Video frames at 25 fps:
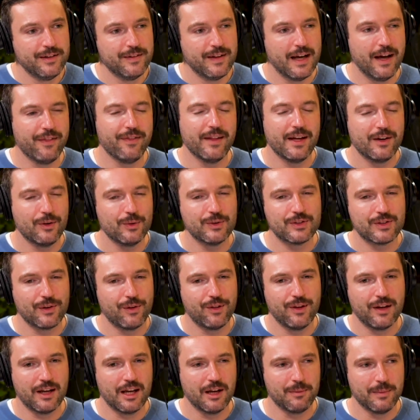And then also
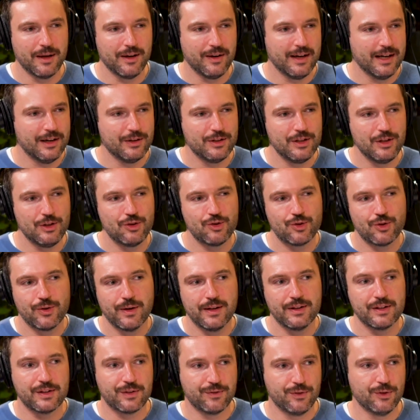thinking about how do you
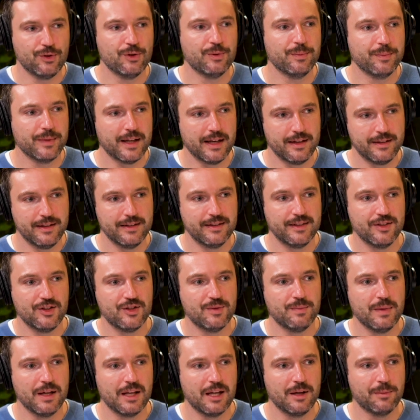transform that
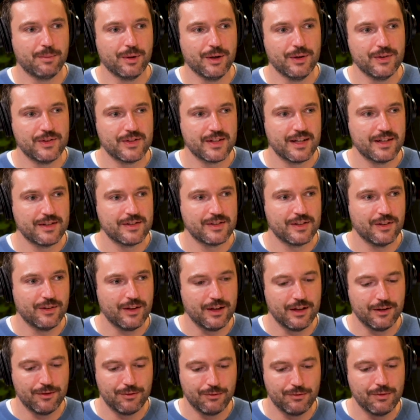decision-making process so
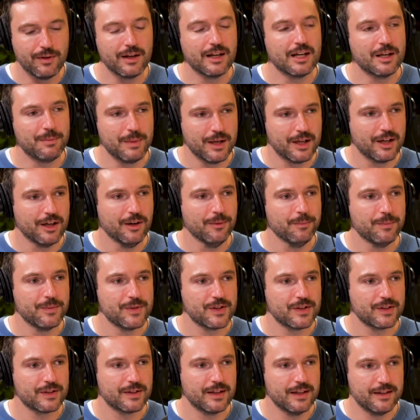that it really
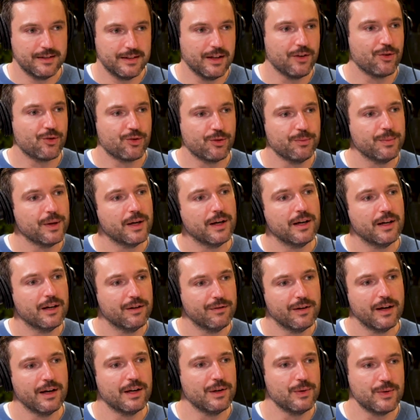becomes a central part of
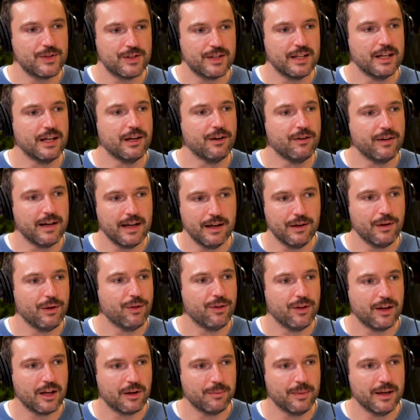how you steer and how you
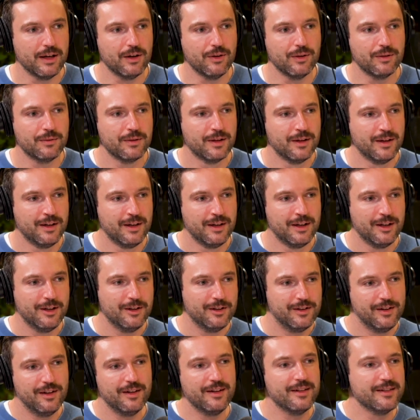think about
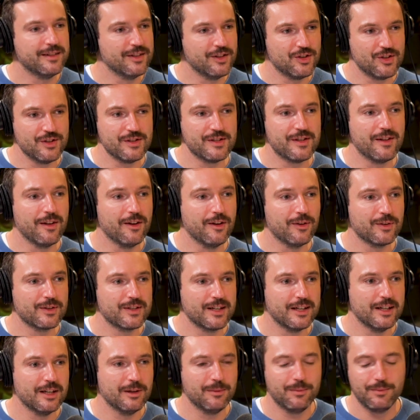the decisions in the long
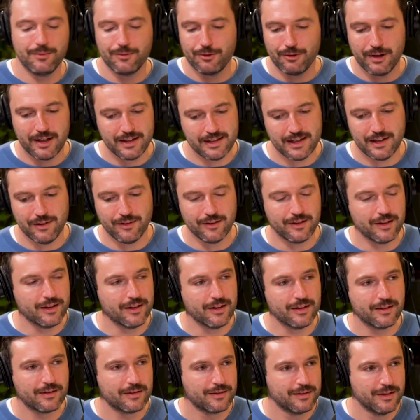term, right down to